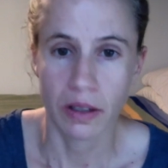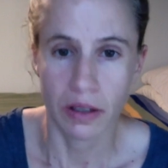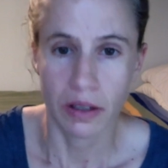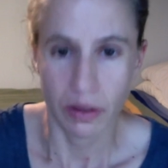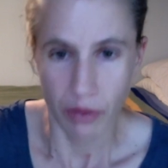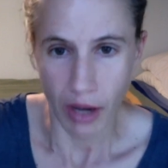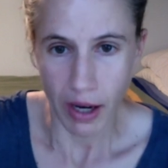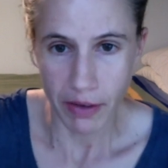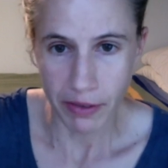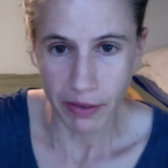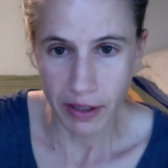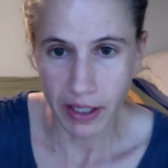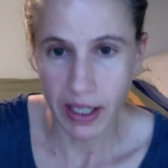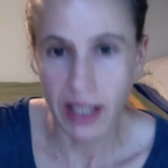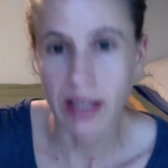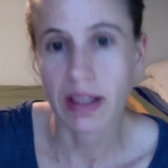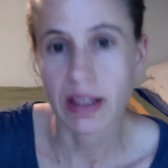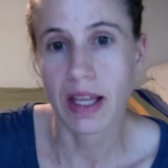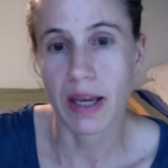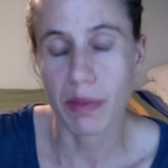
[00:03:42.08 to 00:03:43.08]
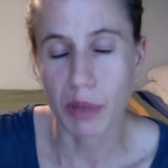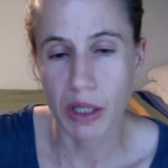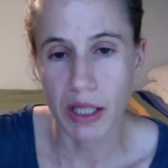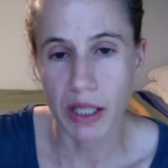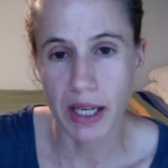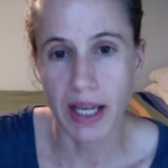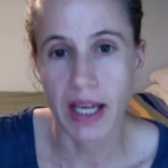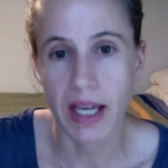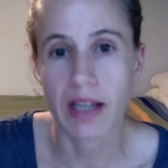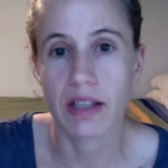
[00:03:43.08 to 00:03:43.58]
graphing it,
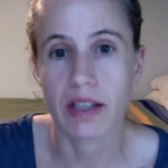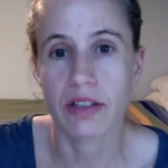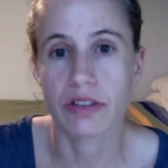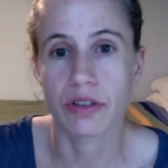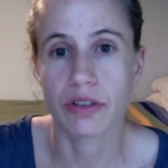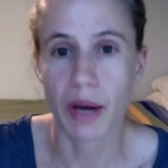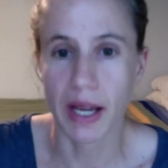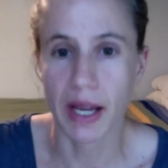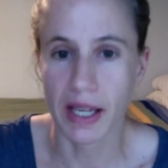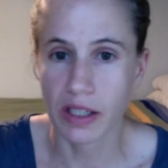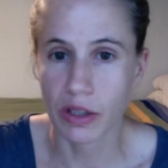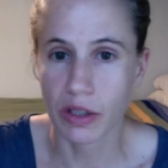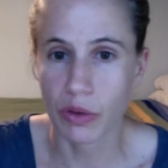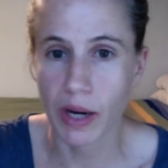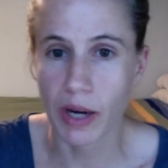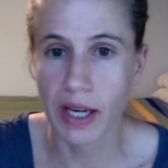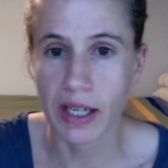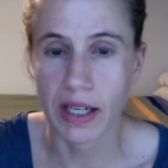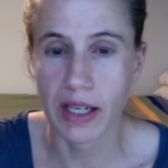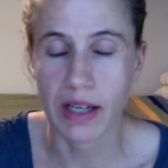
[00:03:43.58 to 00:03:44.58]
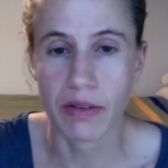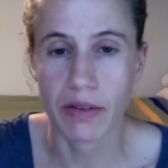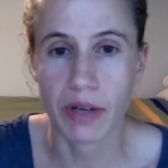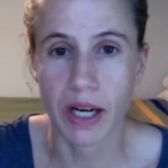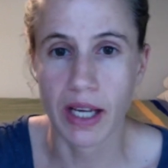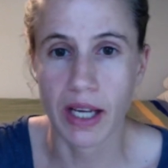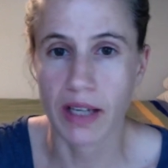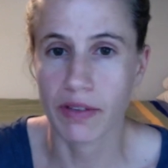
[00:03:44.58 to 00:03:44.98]
labeling it, so I can grade it, right?